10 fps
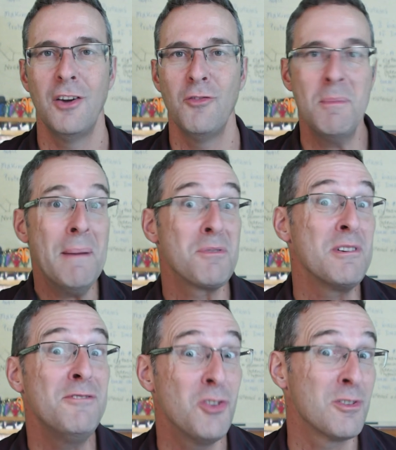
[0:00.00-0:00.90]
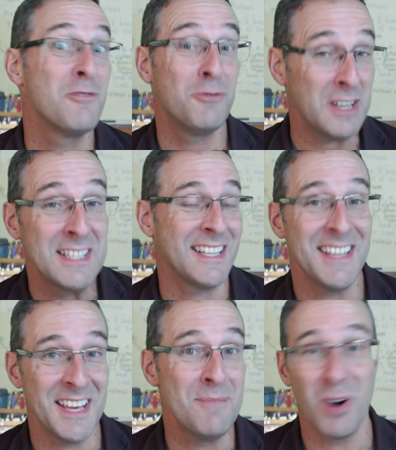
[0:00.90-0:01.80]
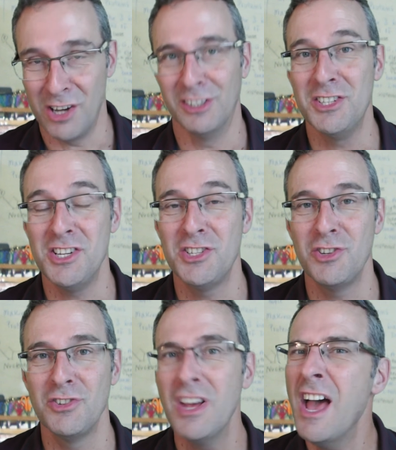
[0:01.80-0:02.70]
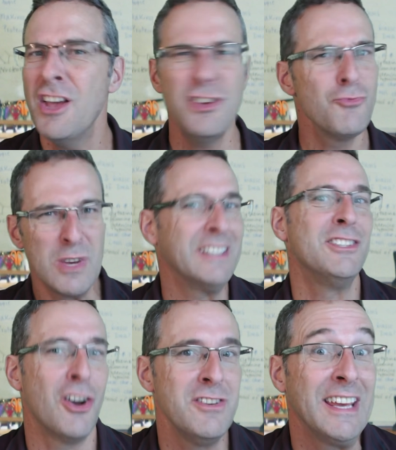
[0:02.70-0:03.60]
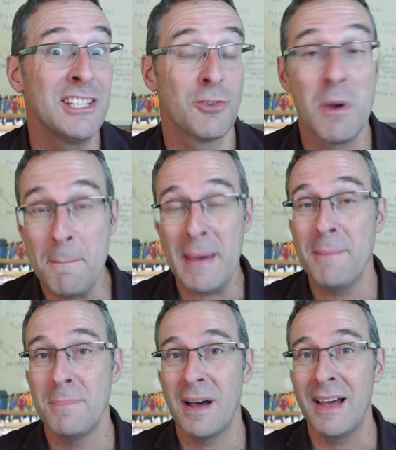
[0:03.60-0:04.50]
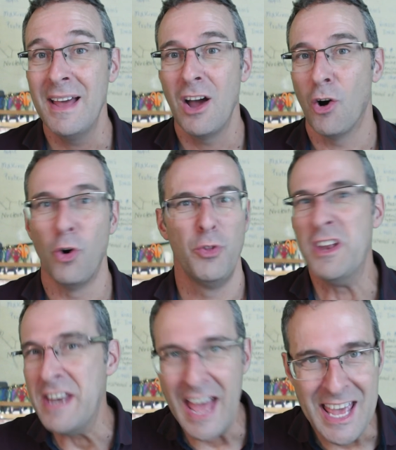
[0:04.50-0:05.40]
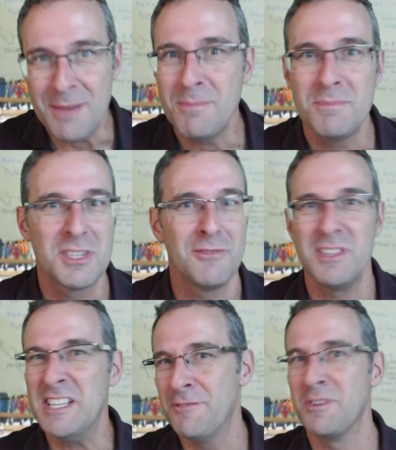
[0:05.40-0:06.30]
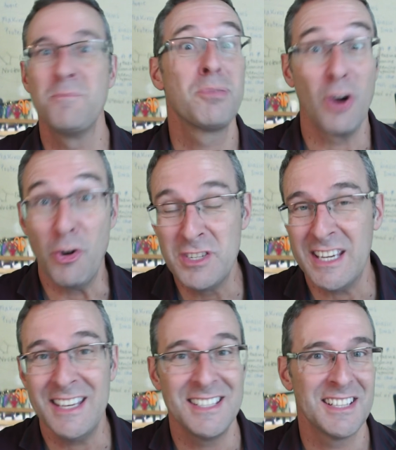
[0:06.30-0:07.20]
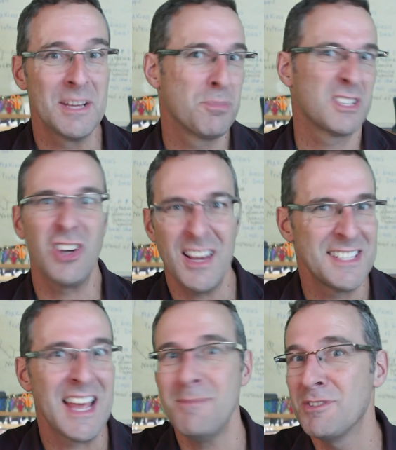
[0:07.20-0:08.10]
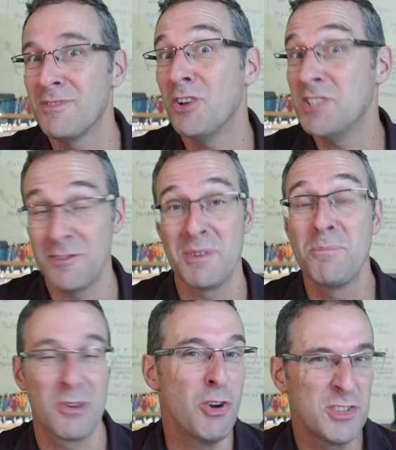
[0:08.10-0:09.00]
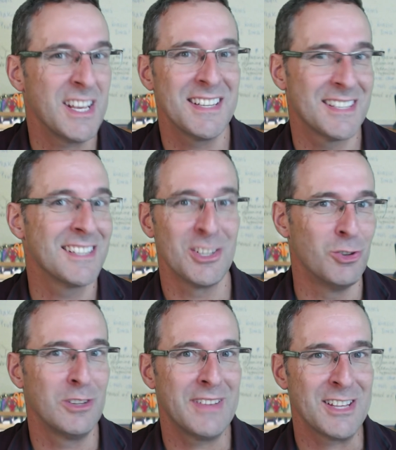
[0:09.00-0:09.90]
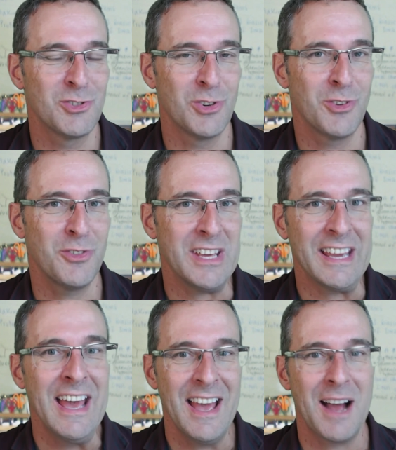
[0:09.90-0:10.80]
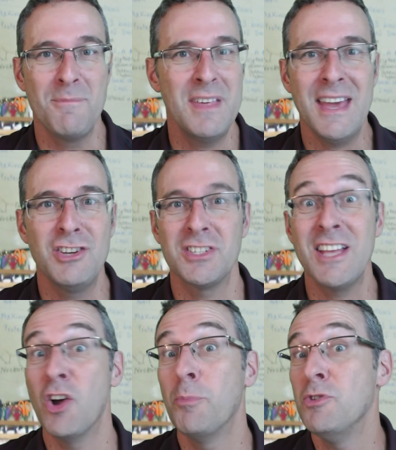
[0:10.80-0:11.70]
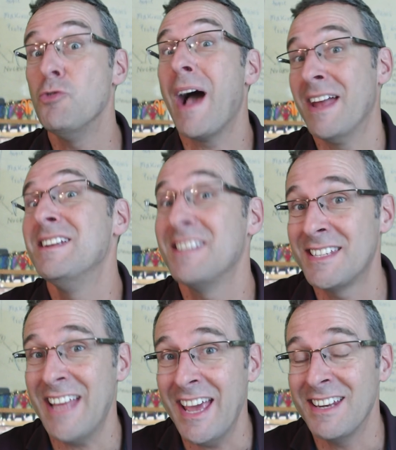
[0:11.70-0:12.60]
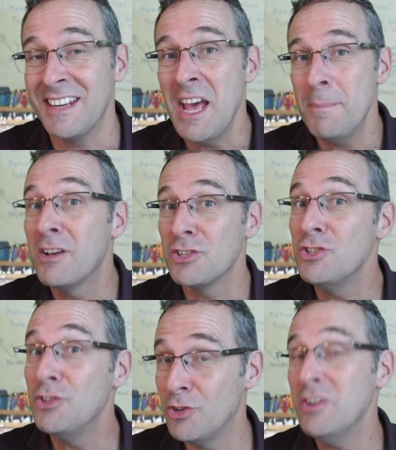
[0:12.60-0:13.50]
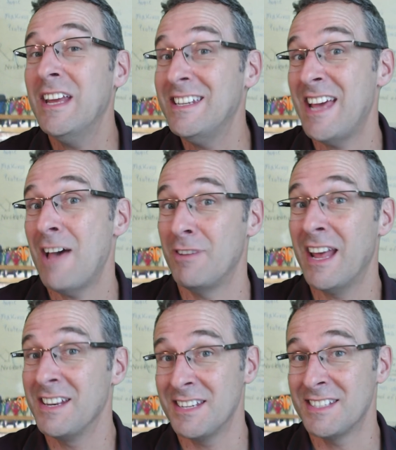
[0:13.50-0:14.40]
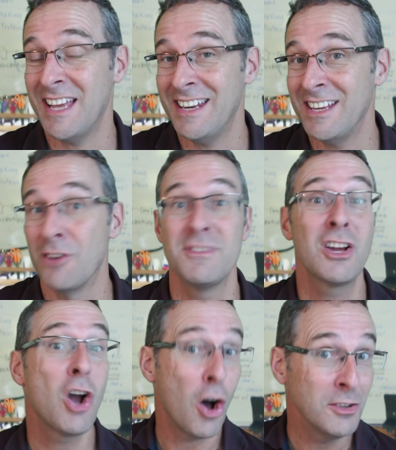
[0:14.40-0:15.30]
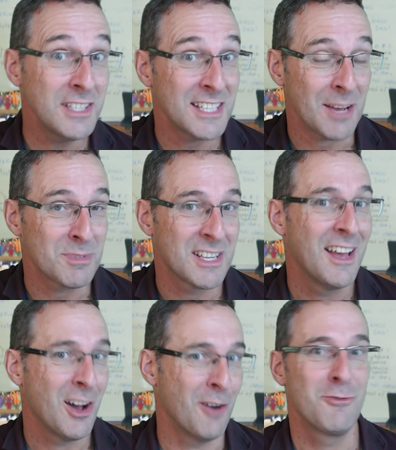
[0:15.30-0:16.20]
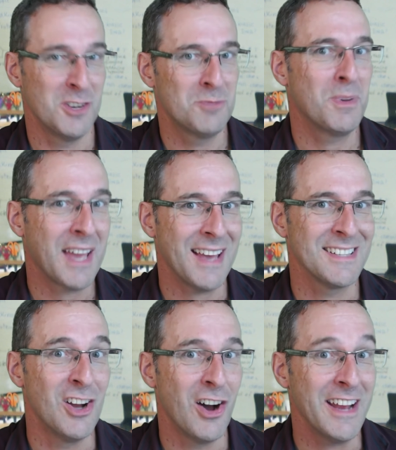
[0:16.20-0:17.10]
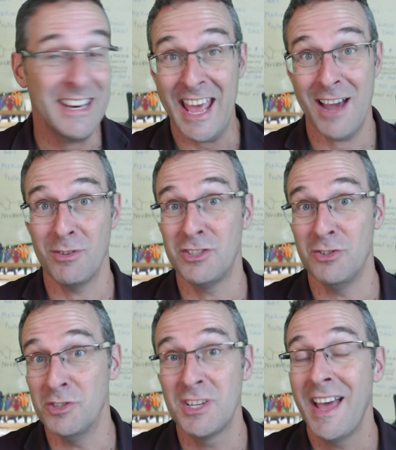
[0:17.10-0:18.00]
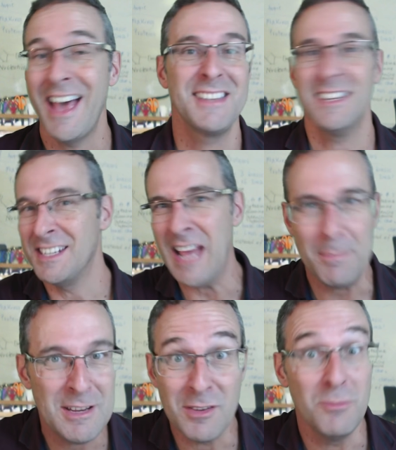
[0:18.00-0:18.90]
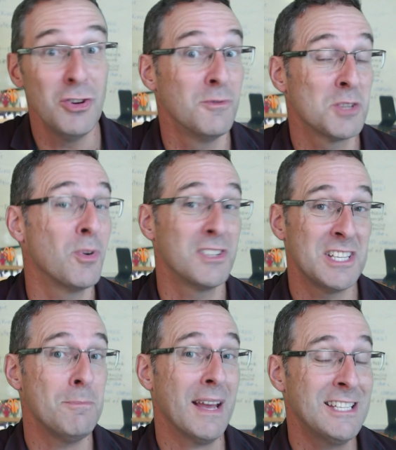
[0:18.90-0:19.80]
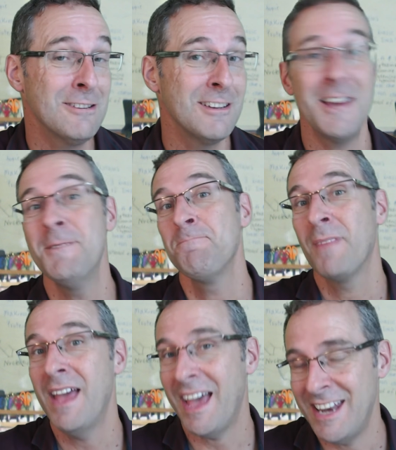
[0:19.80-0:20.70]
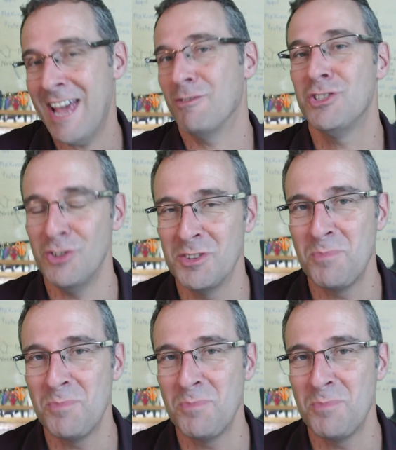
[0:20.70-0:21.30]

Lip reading: Remember, if you're a VCE biology student, you really don't need to remember all the names of the different proteins and the precise names of those different processes and all of that sort of thing. They're just to help you understand it, because you do need to have an understanding of the concept of CRISPR-Cas9 and how it's used as an adaptive immune response in bacteria, and how it's used